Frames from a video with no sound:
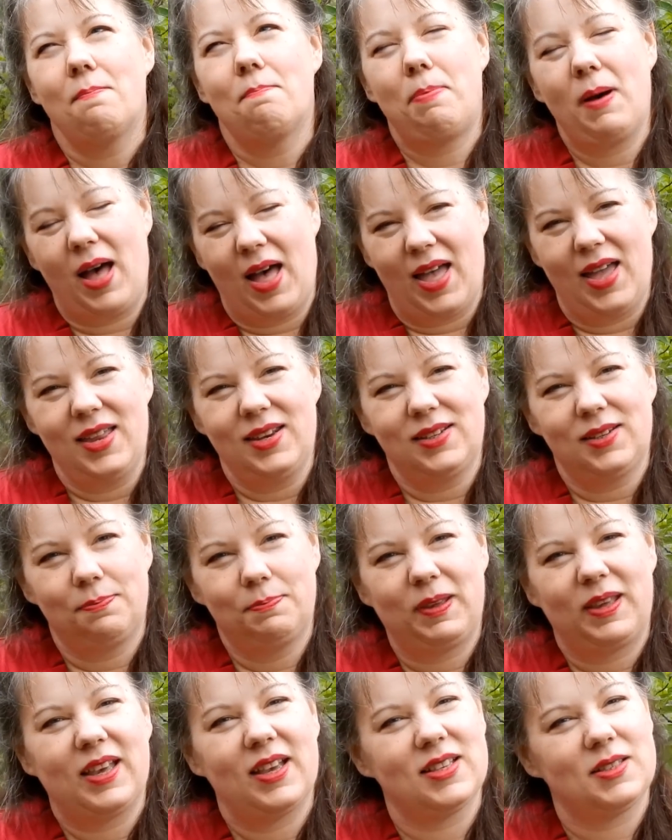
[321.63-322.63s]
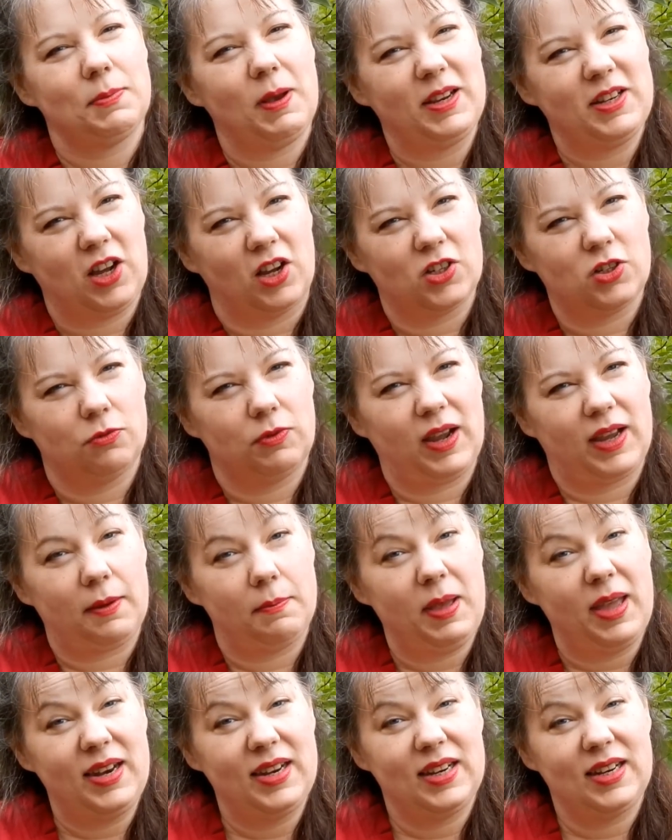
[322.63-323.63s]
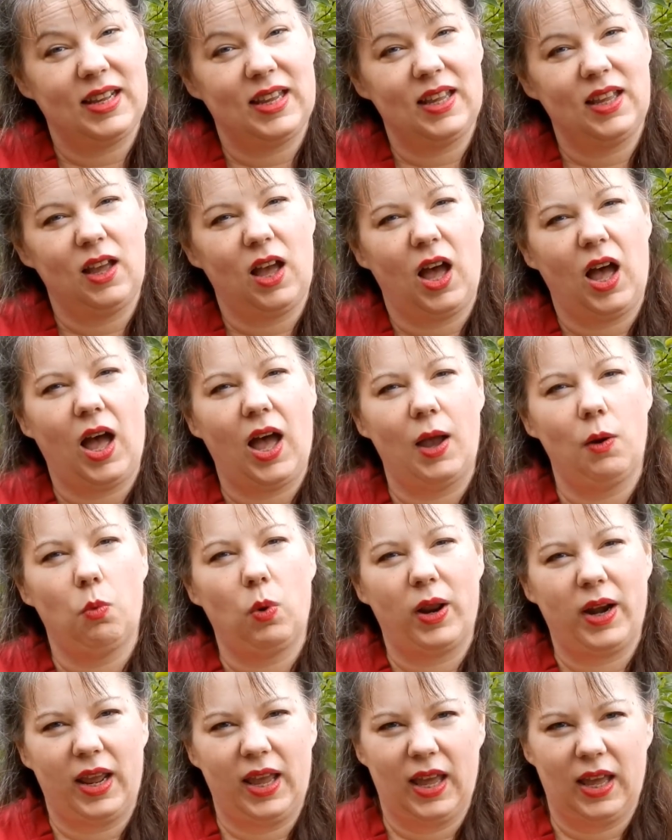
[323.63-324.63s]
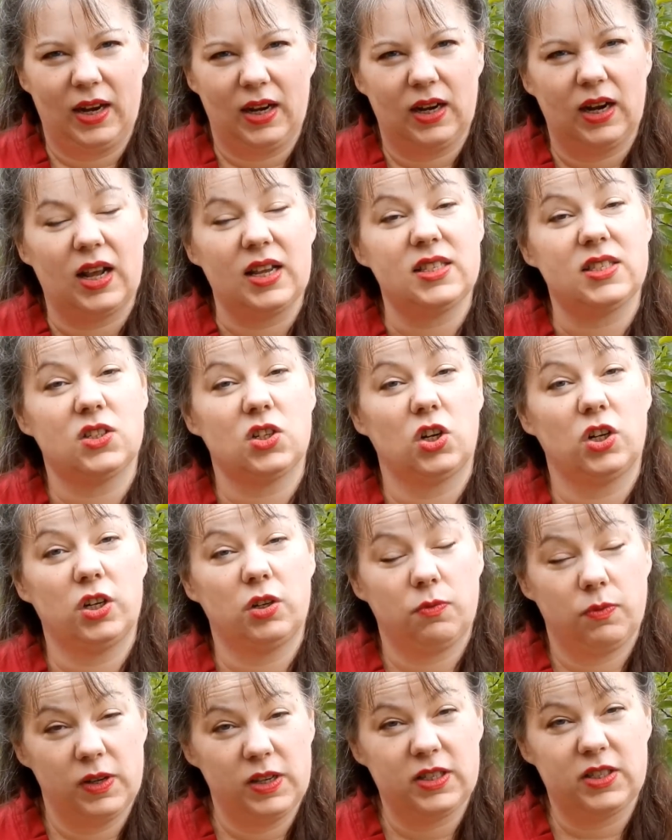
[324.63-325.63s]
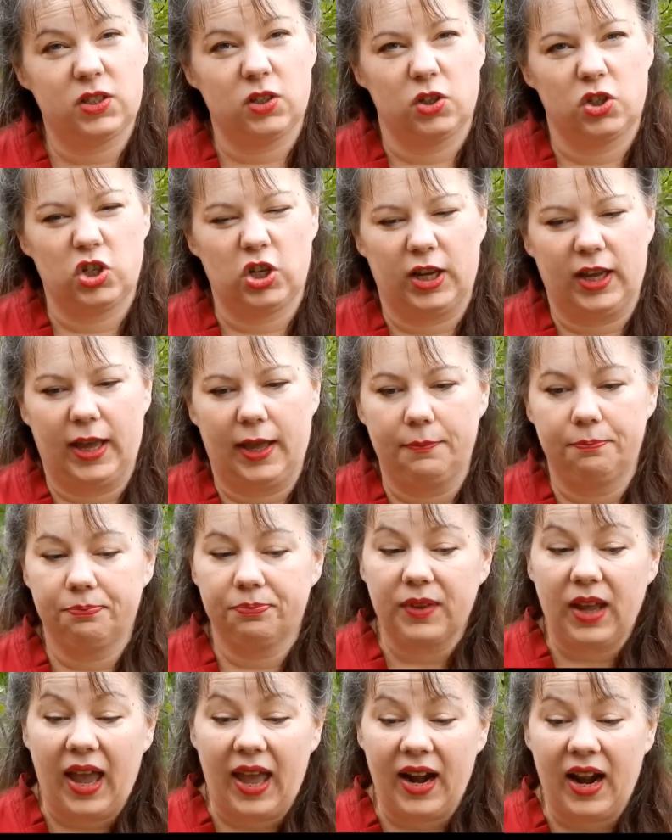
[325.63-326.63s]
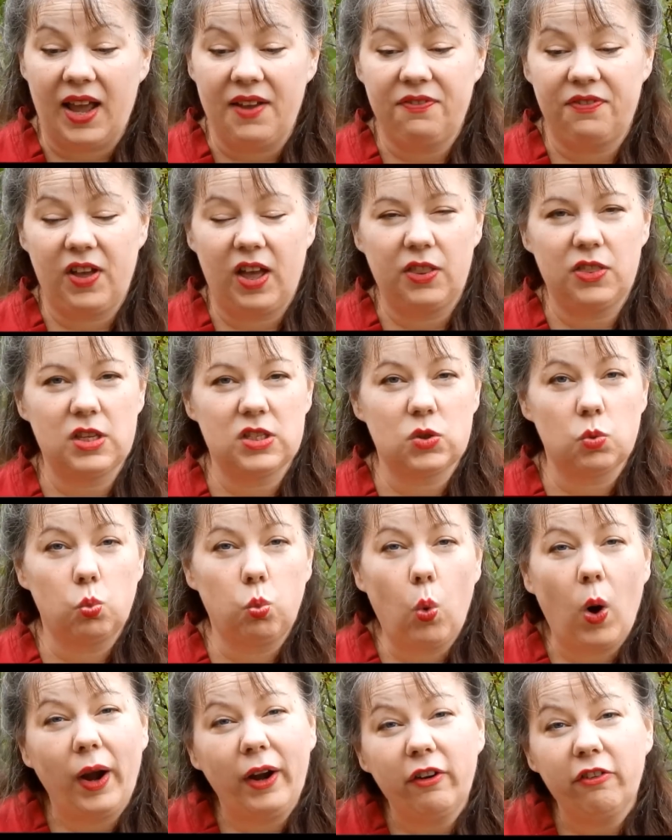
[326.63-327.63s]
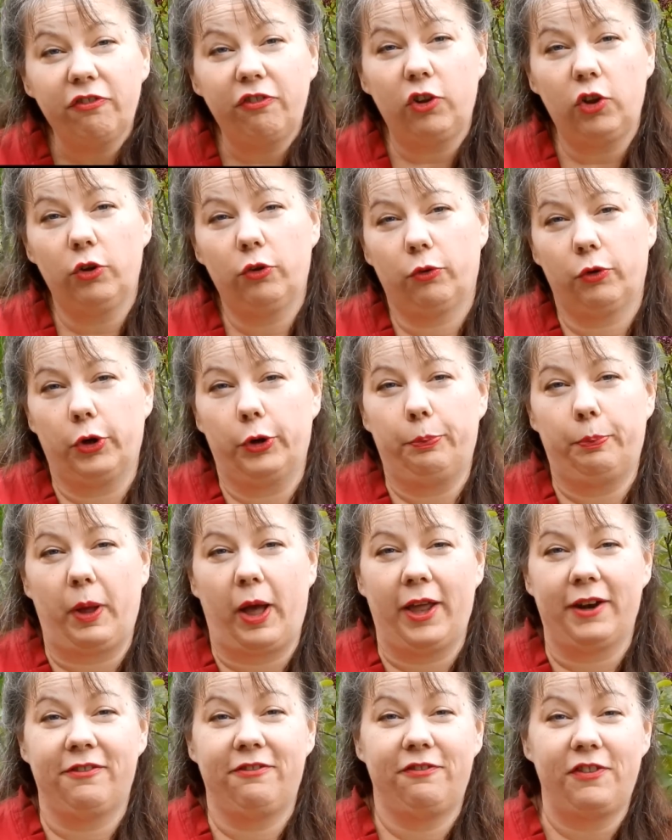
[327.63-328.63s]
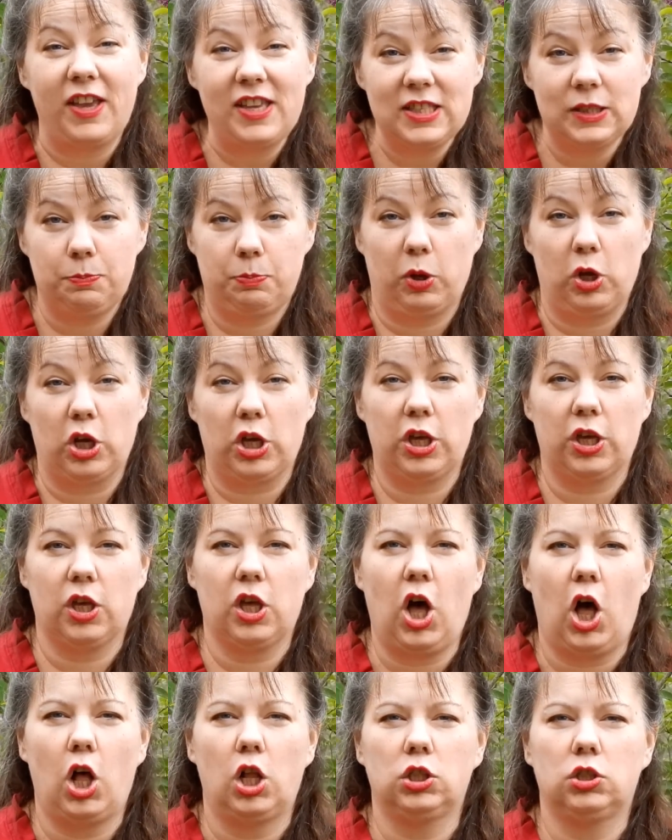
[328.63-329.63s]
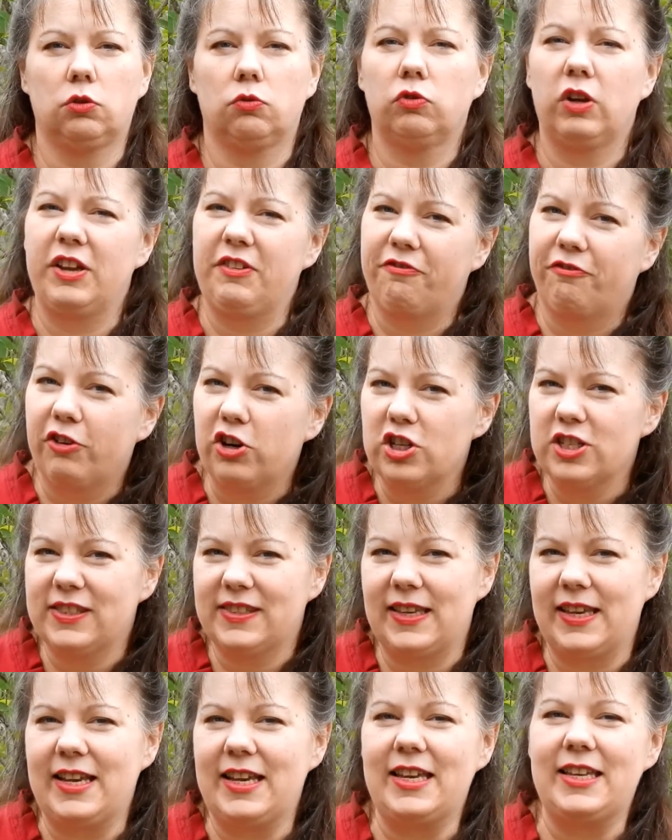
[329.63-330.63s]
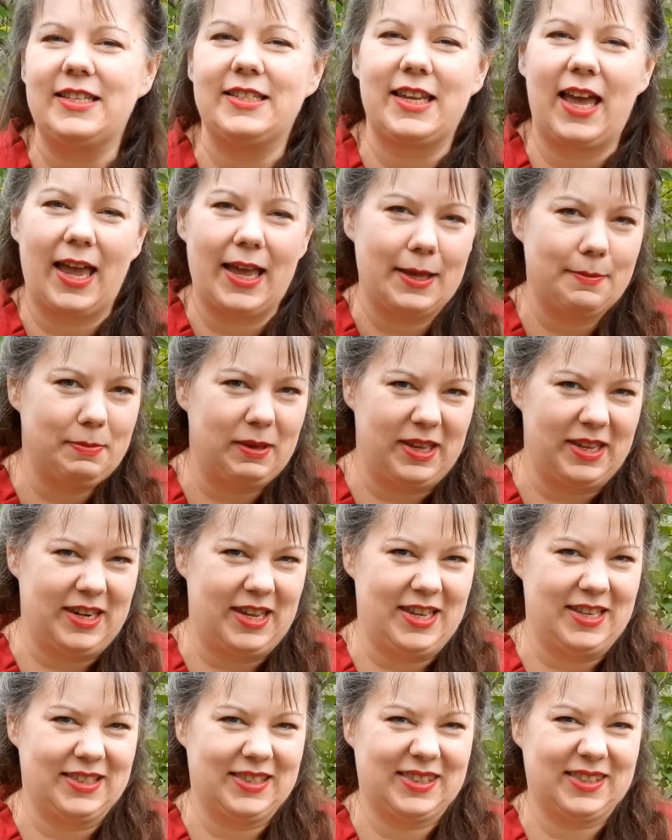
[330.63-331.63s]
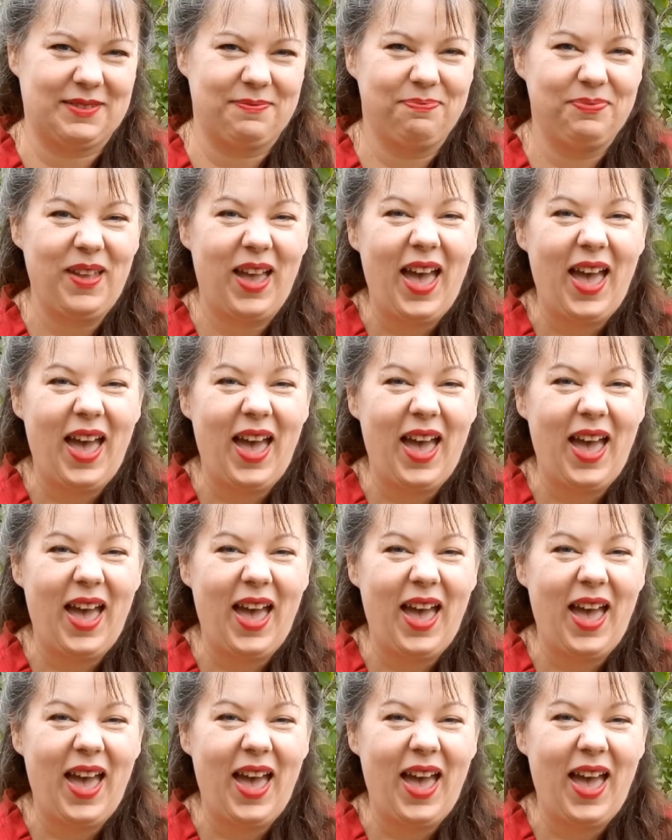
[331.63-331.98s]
But because my doctor recommended it, I went ahead and I started researching it. And I found this wonderful group on Facebook called Reversing Diabetes.